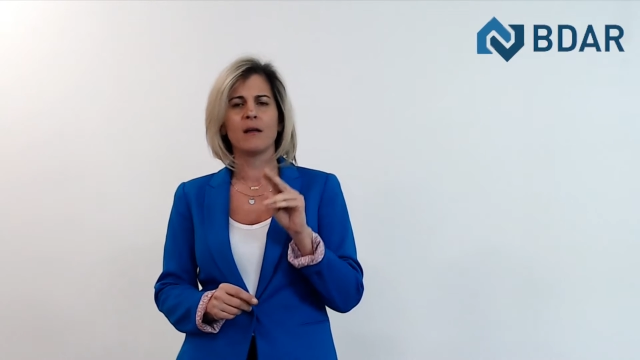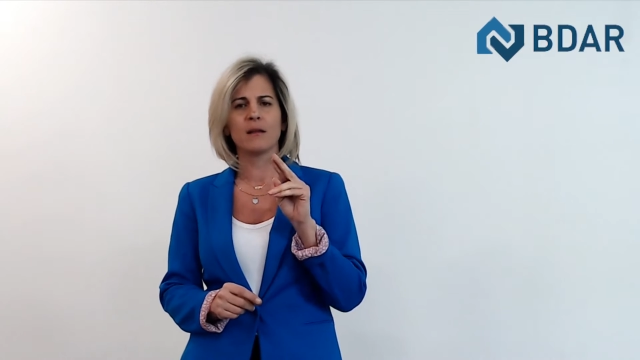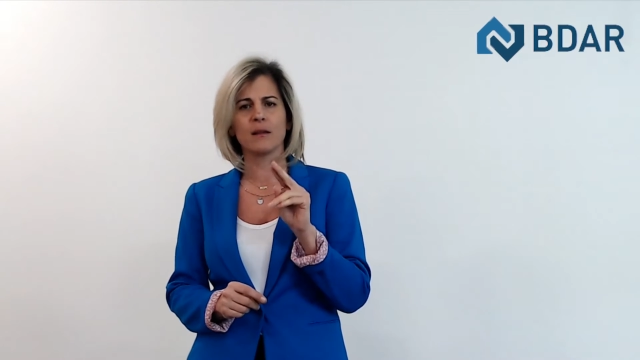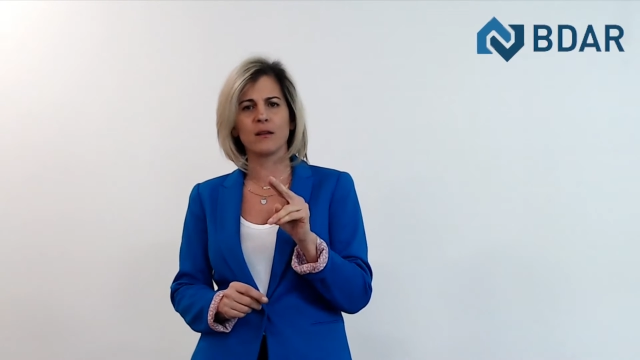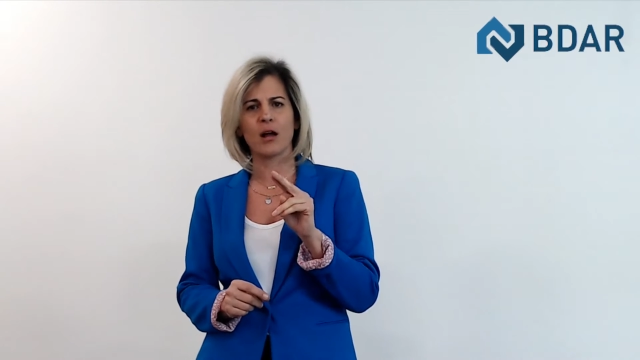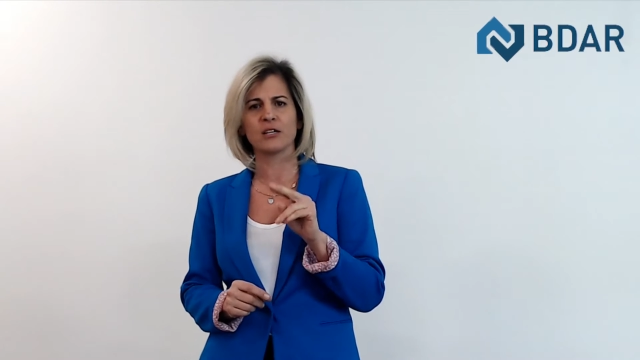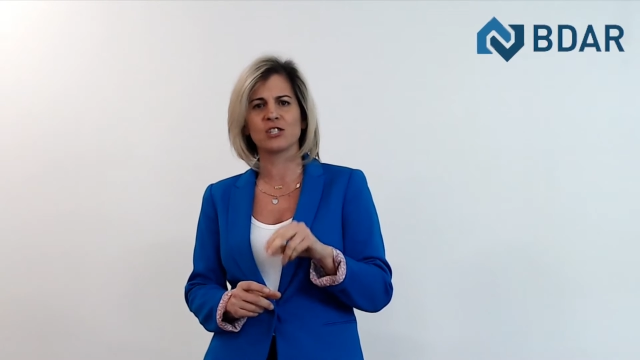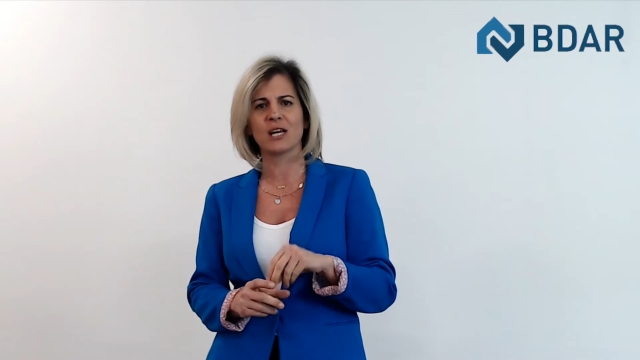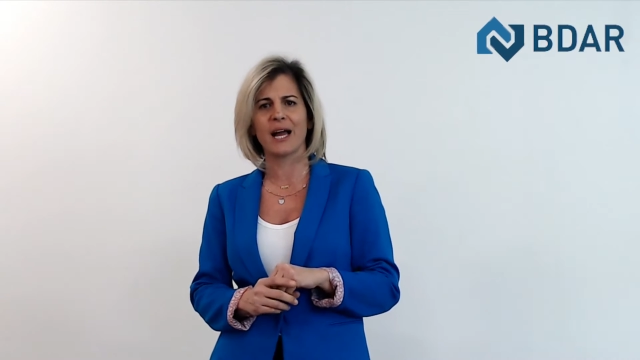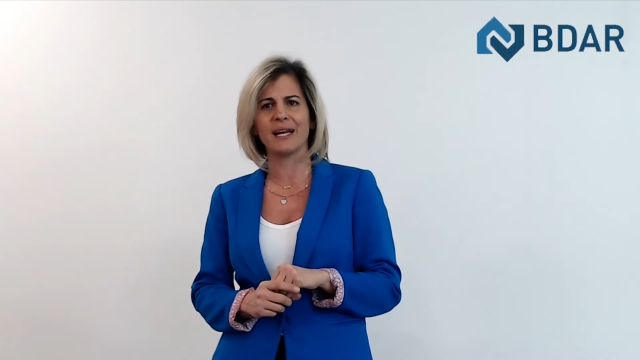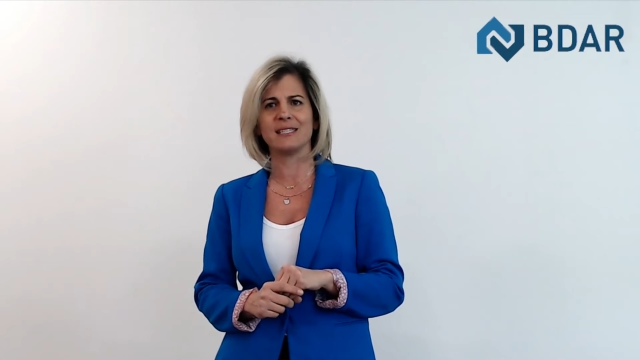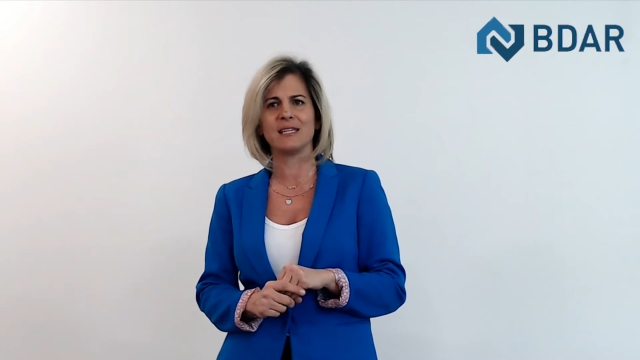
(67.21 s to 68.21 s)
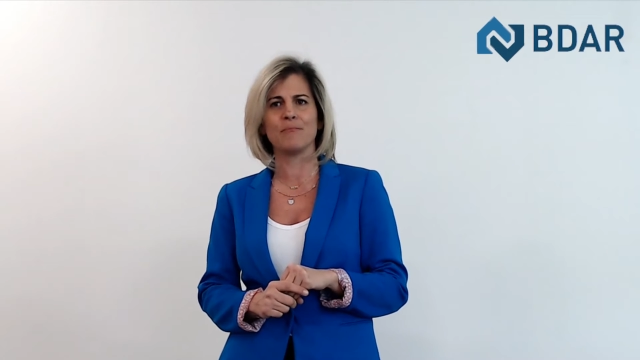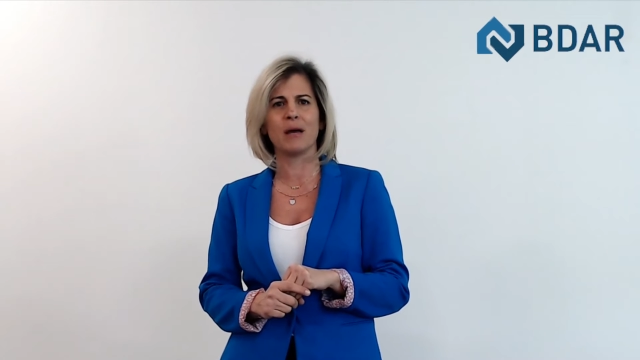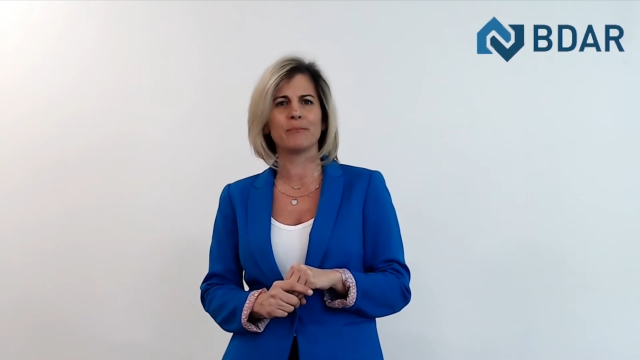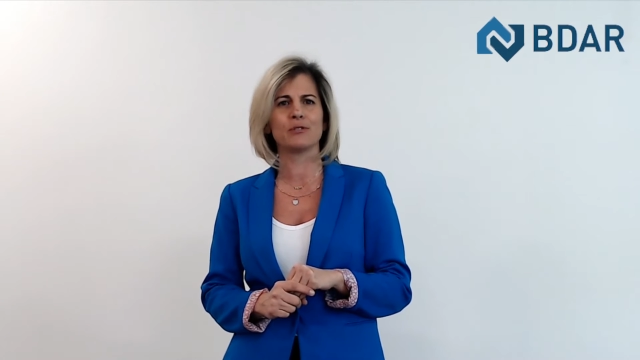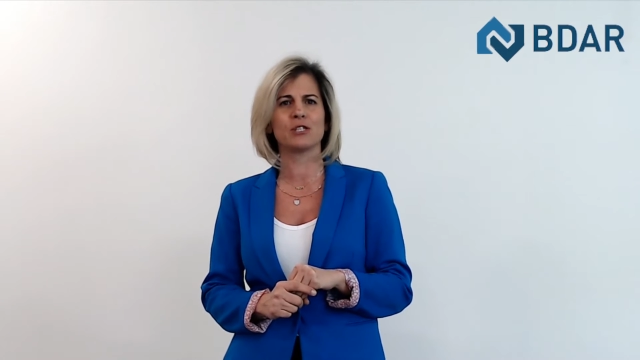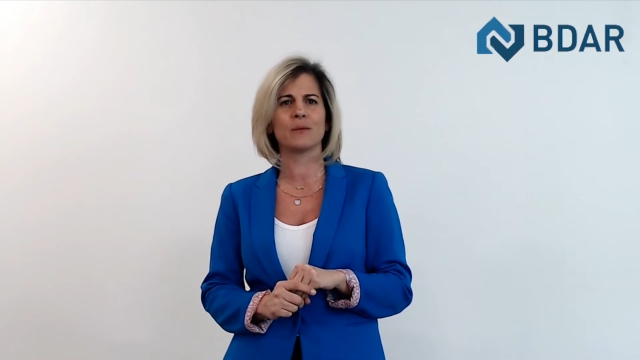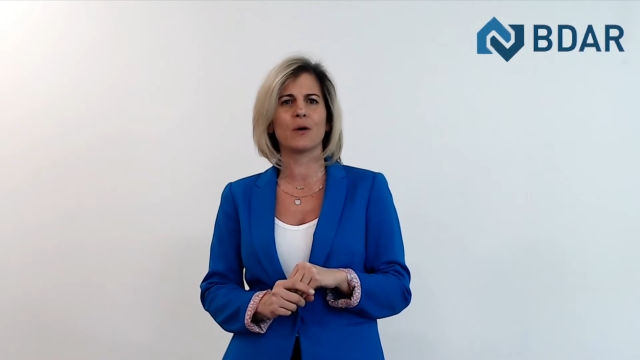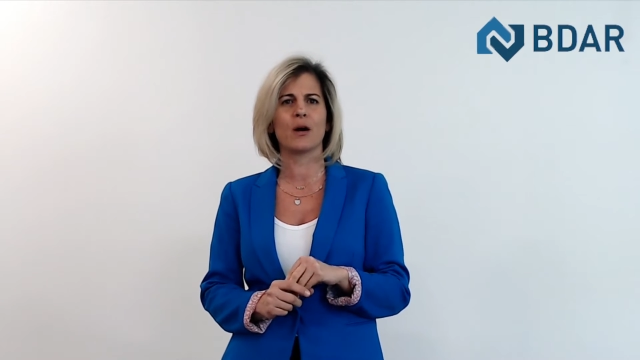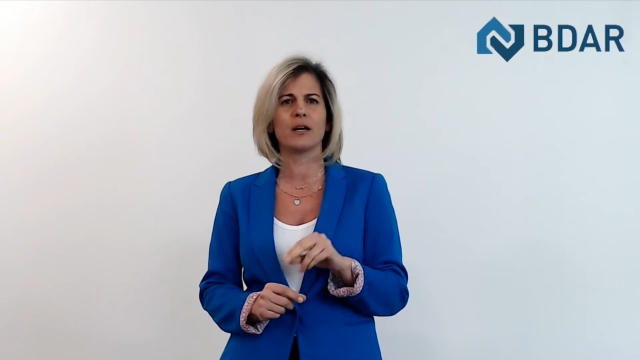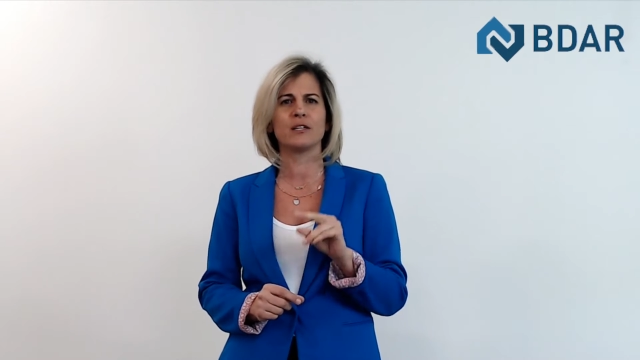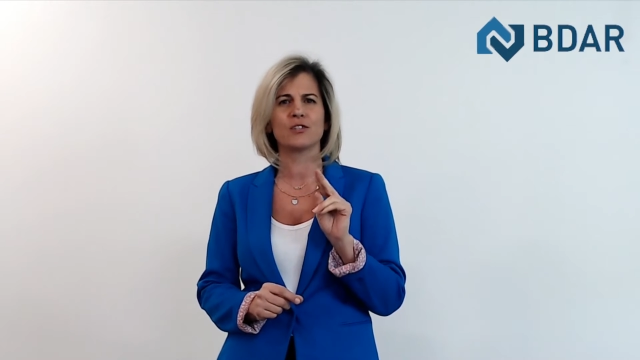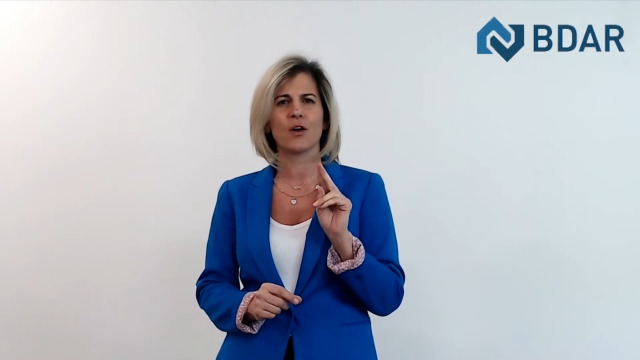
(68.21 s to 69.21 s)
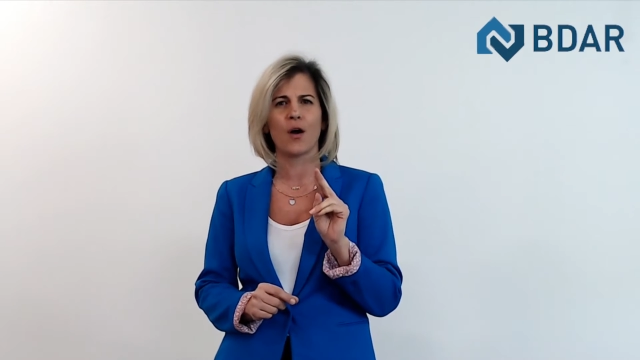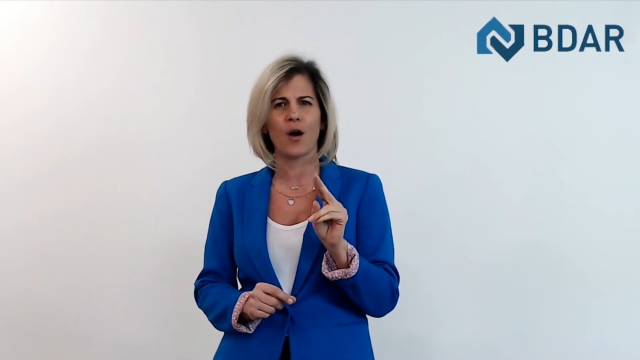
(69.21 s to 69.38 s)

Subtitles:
launched ID membership cards,